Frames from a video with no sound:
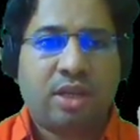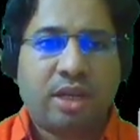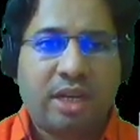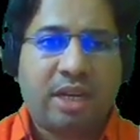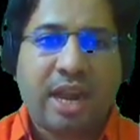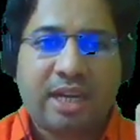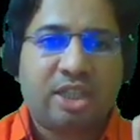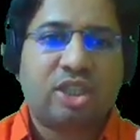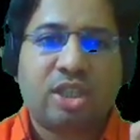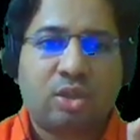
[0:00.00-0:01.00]
In
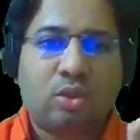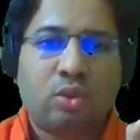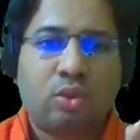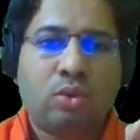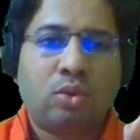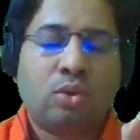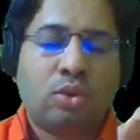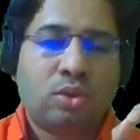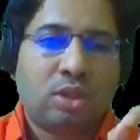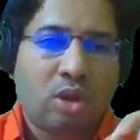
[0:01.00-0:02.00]
addition to
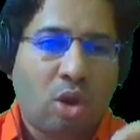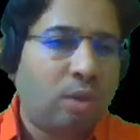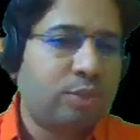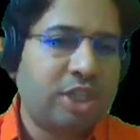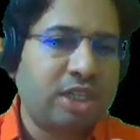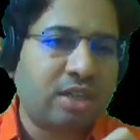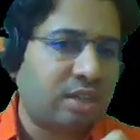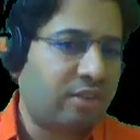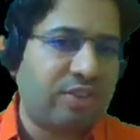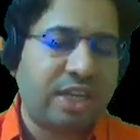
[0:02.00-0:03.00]
the object
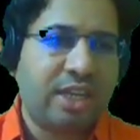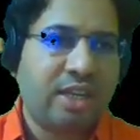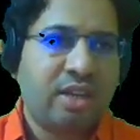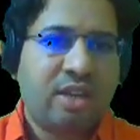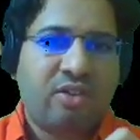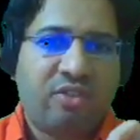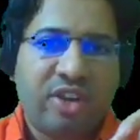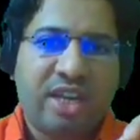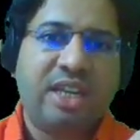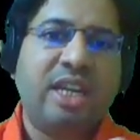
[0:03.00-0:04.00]
Ravi,
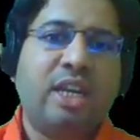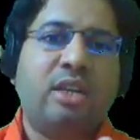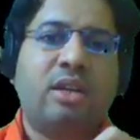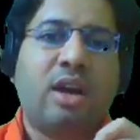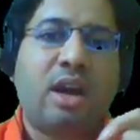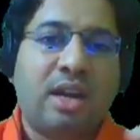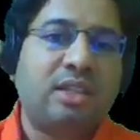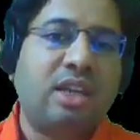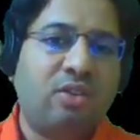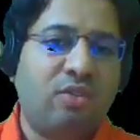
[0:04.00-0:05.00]
we need
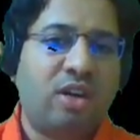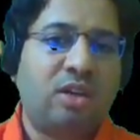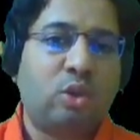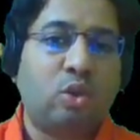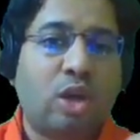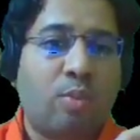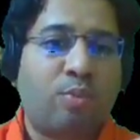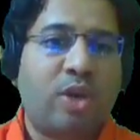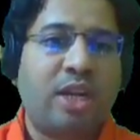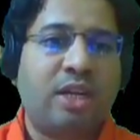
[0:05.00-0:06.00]
another word to
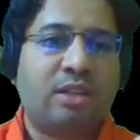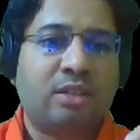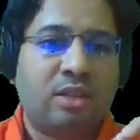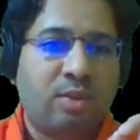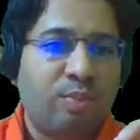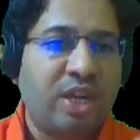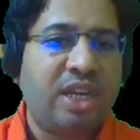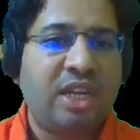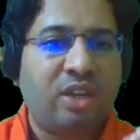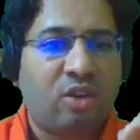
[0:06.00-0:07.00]
complete the
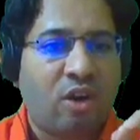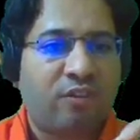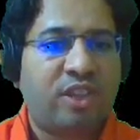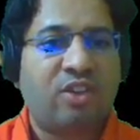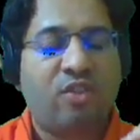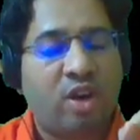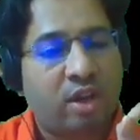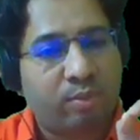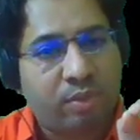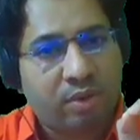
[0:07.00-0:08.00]
meaning of the
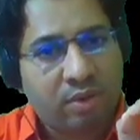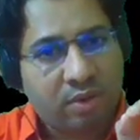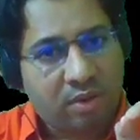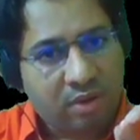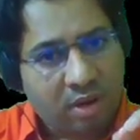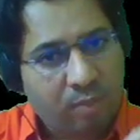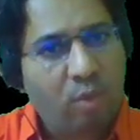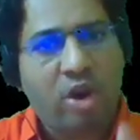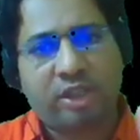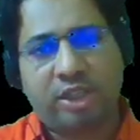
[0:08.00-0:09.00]
verb
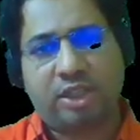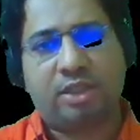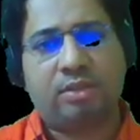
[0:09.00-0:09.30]
appointed.